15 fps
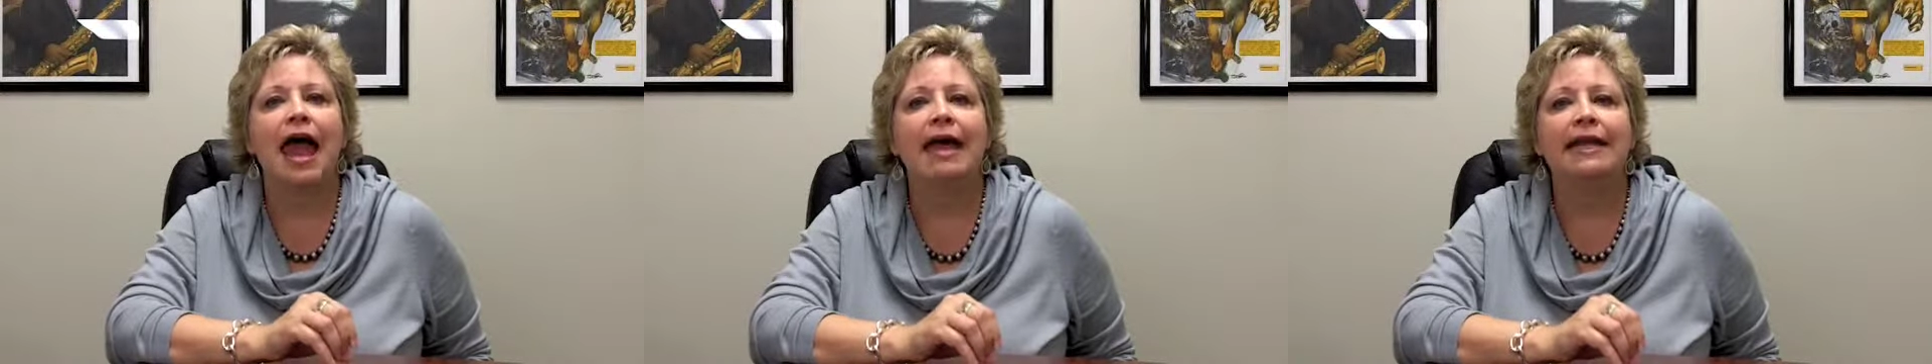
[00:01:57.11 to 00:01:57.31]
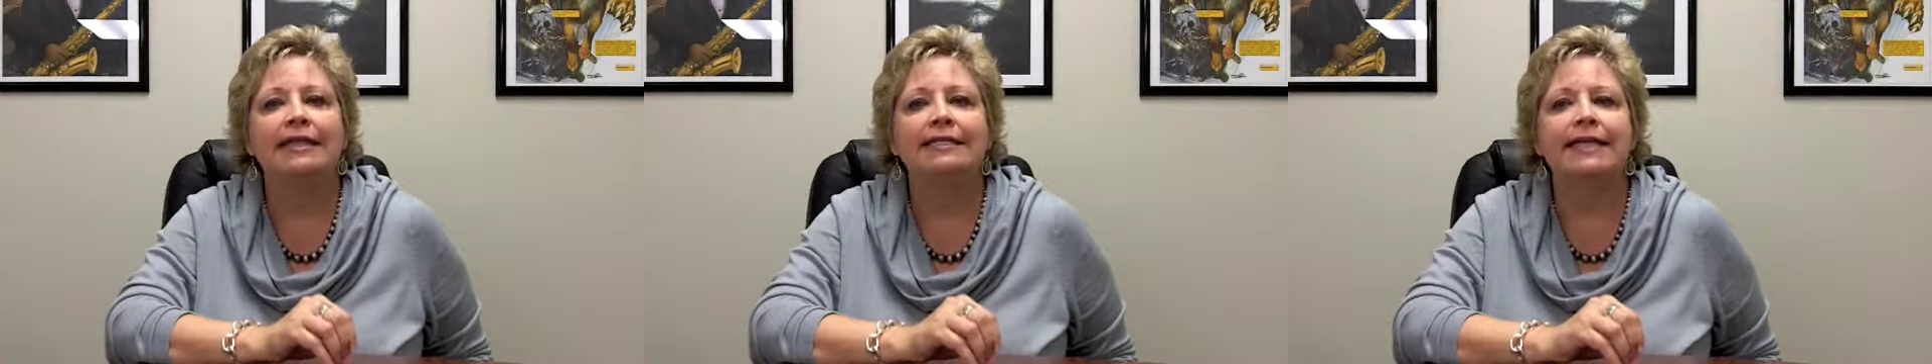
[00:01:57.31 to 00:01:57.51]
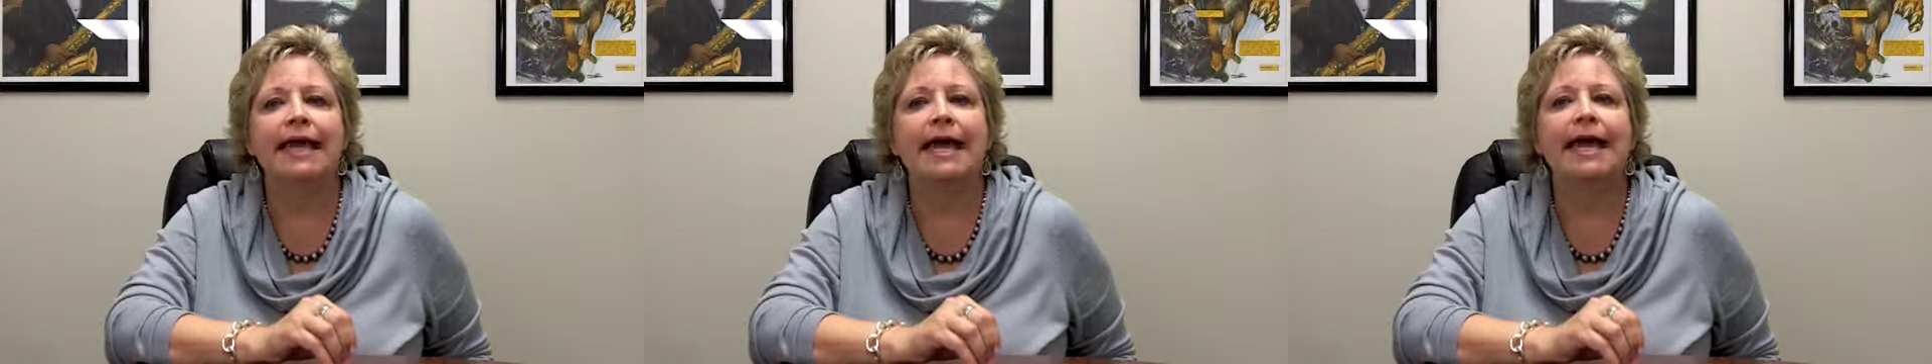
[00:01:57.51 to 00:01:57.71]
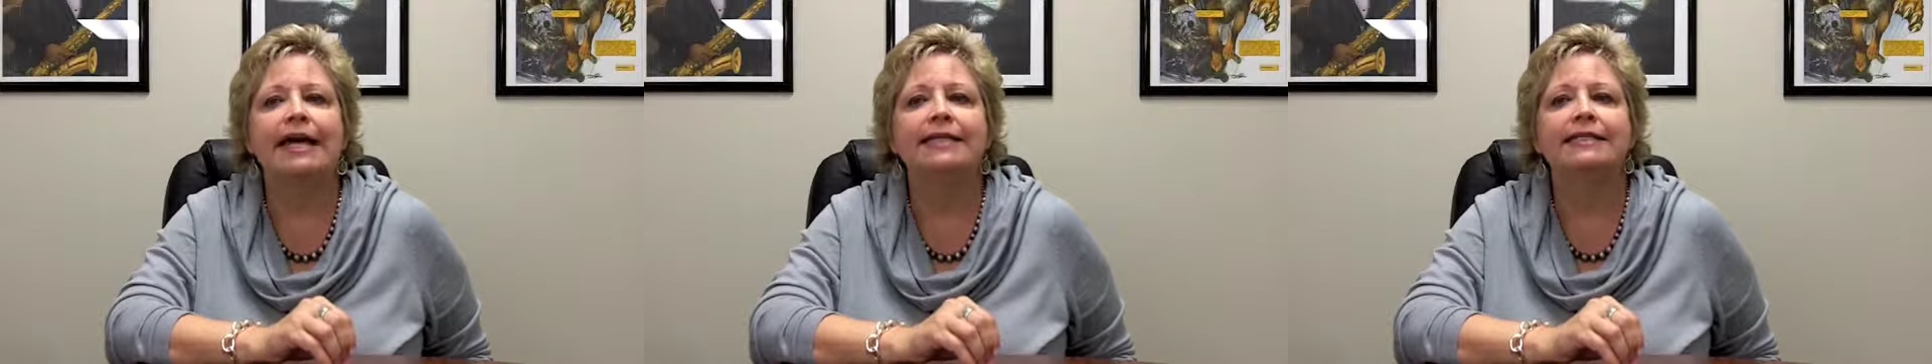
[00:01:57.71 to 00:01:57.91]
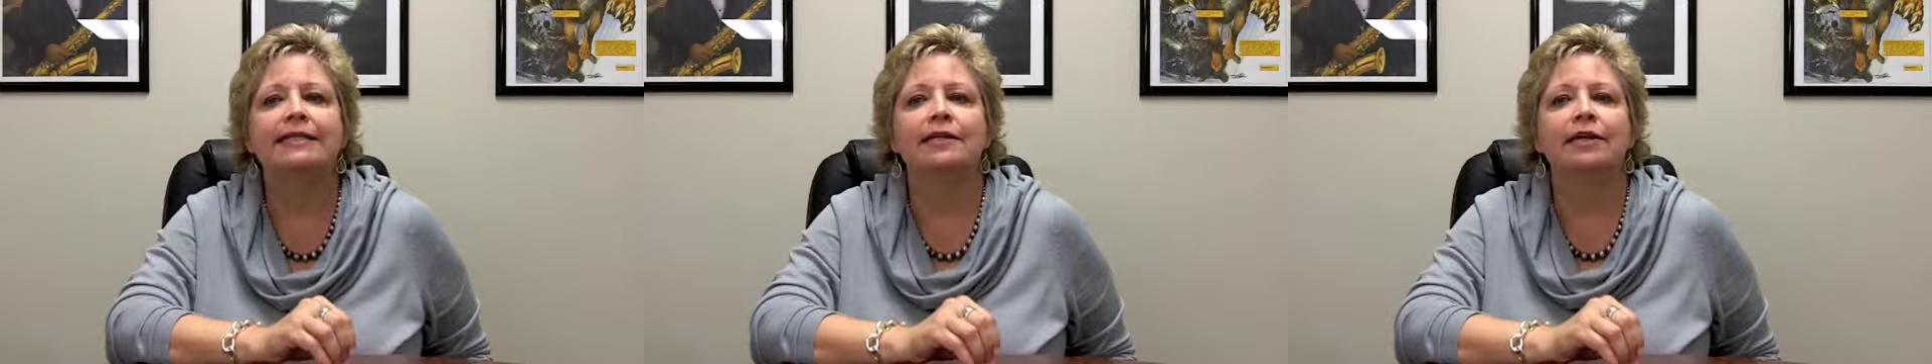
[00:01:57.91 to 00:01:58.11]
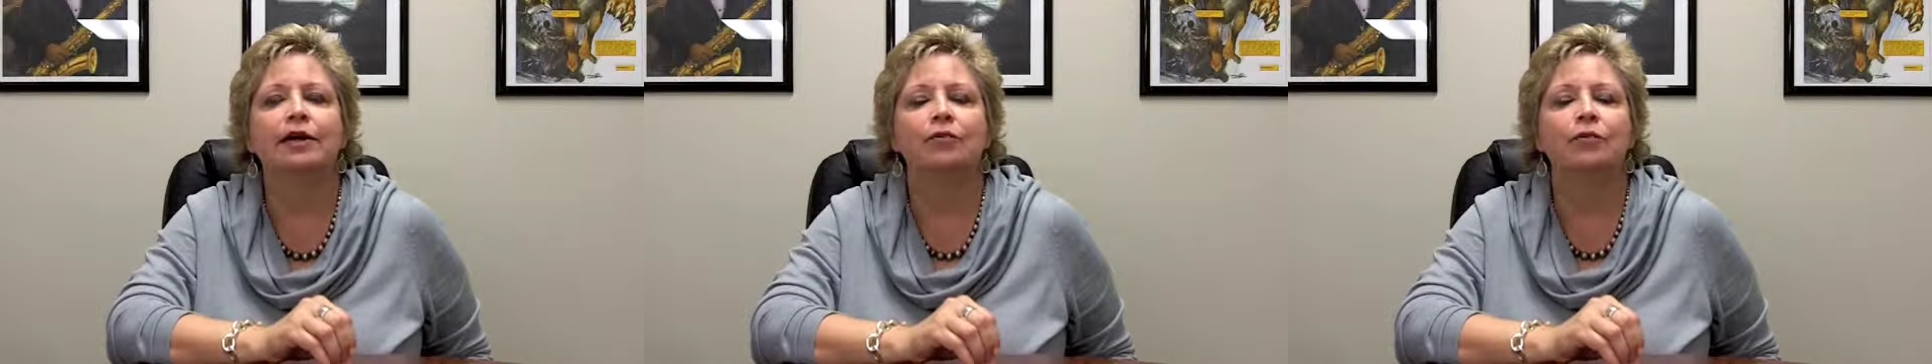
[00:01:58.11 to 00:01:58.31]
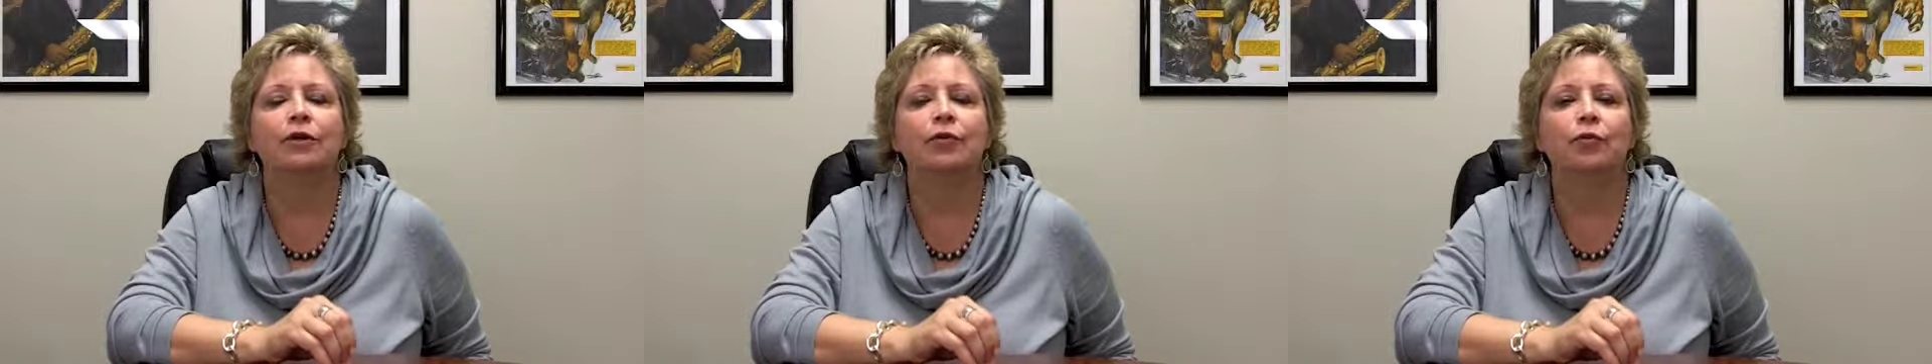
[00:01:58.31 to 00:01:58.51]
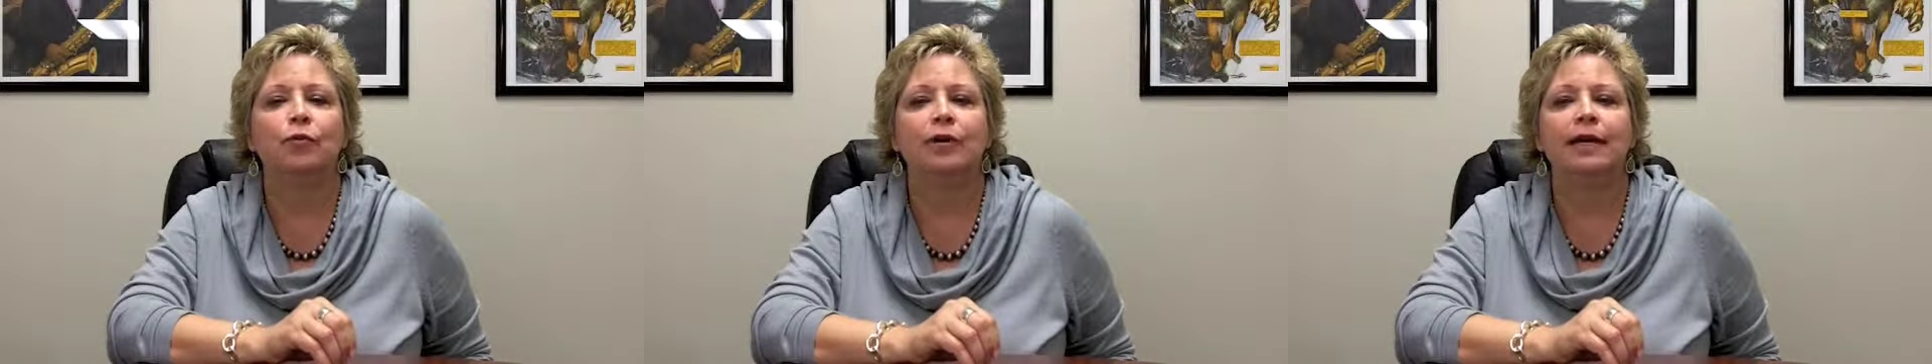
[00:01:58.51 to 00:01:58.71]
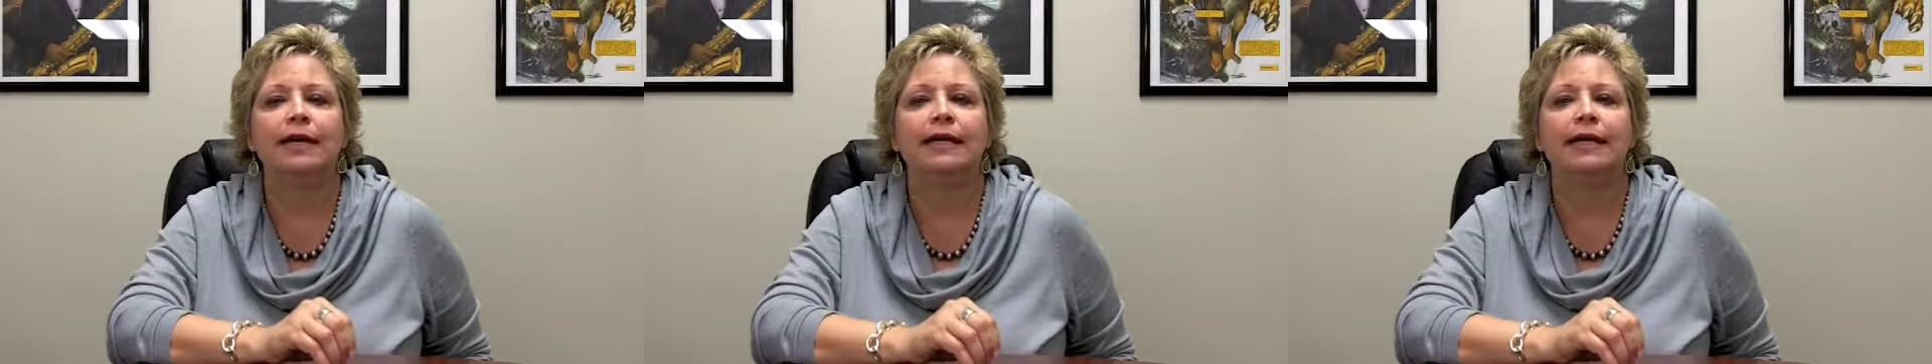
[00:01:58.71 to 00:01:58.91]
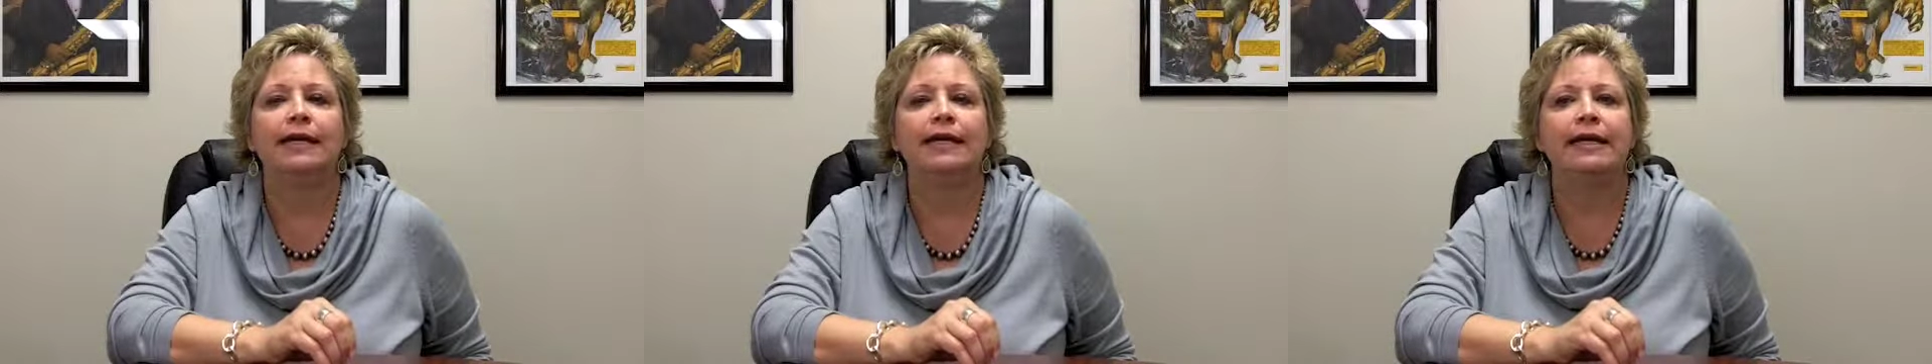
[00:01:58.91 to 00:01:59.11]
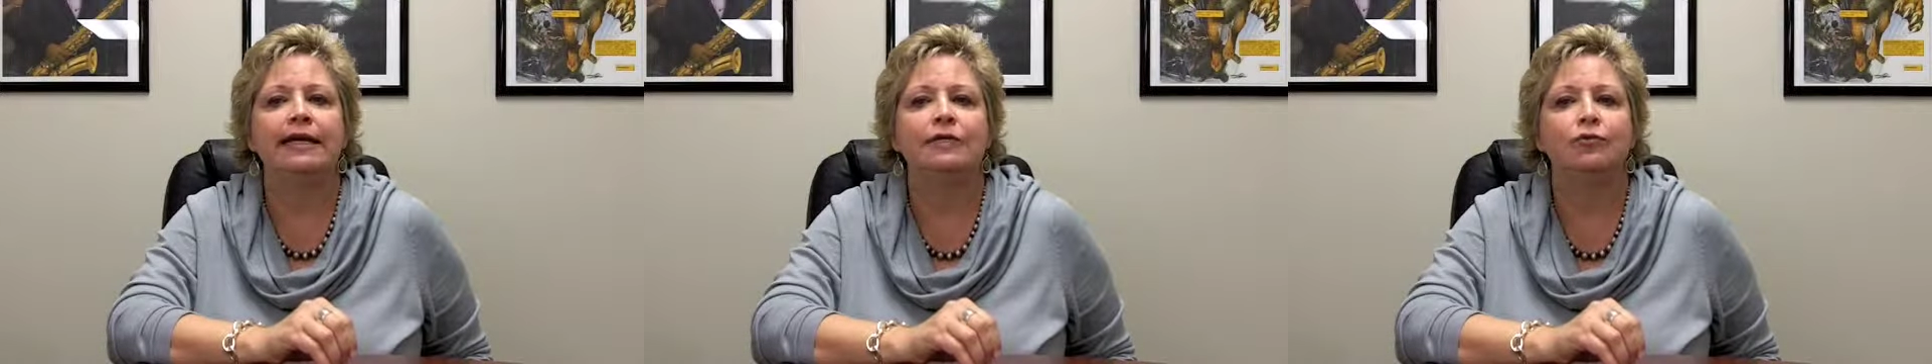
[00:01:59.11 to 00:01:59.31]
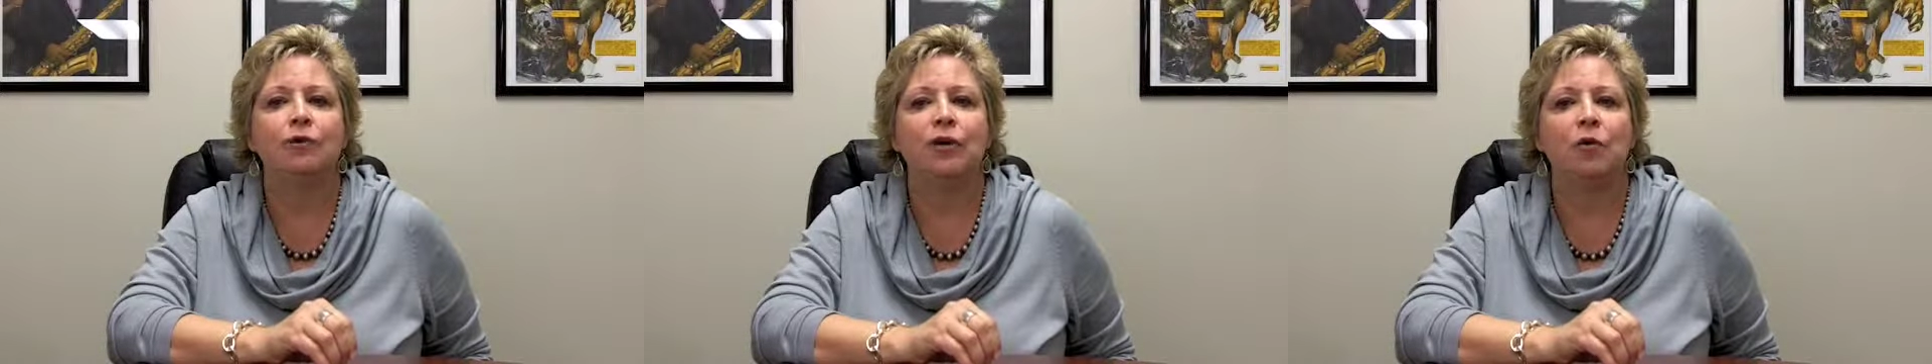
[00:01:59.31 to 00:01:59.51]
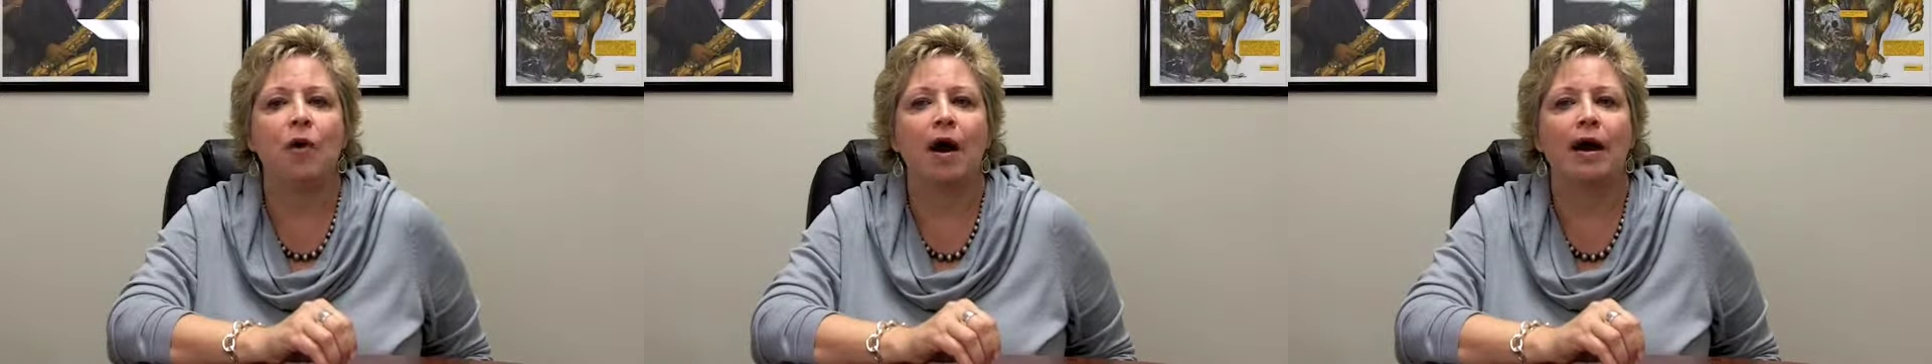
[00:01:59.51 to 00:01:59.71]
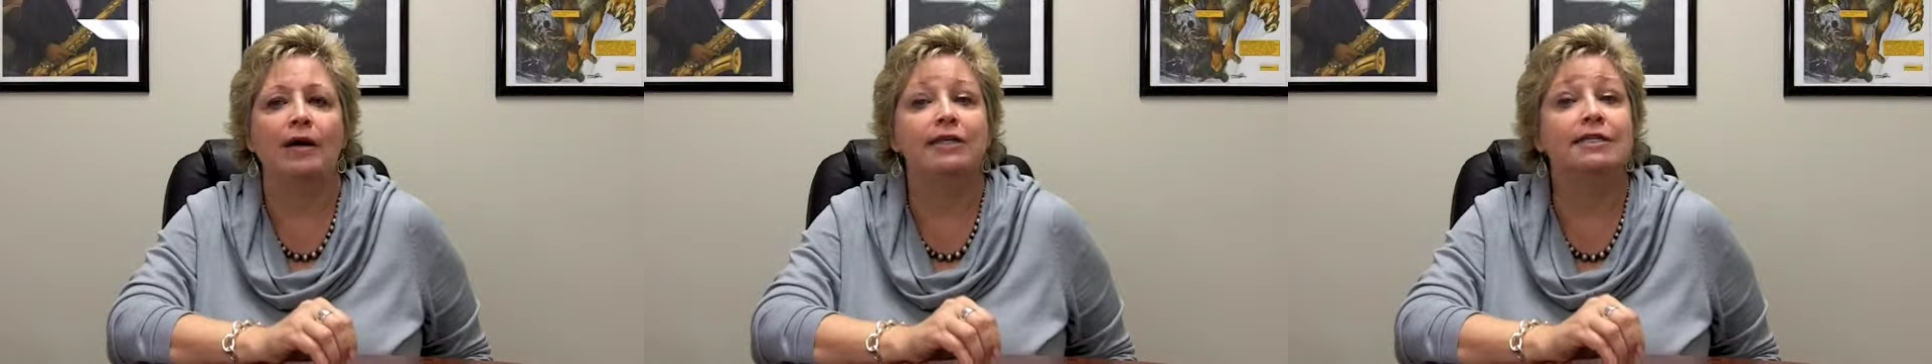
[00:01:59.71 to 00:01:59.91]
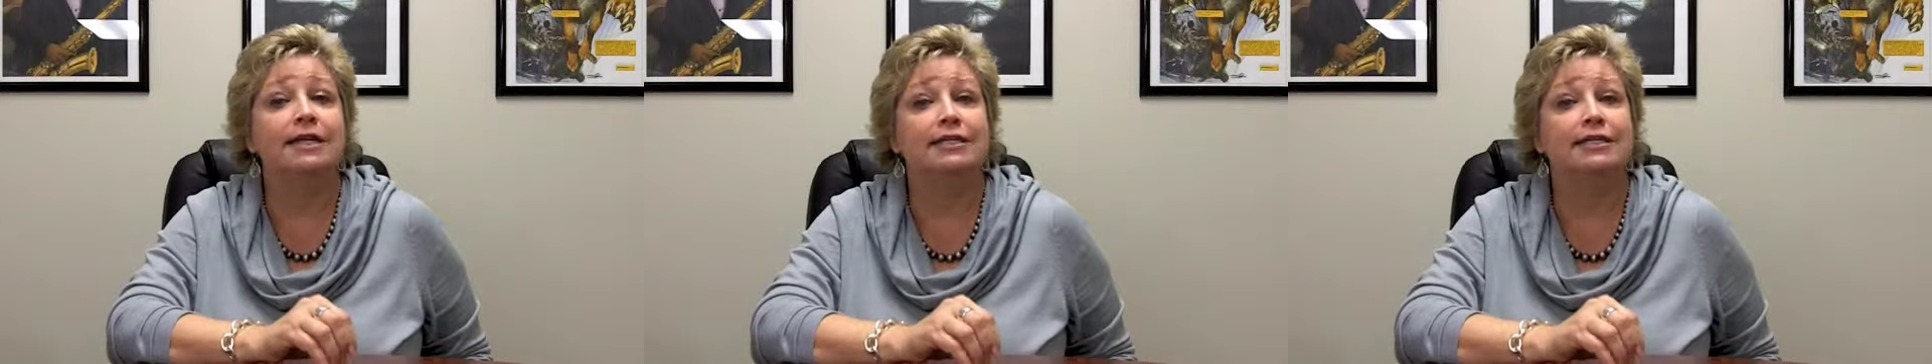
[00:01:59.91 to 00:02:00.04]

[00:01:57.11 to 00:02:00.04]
and is excellent when reading is required,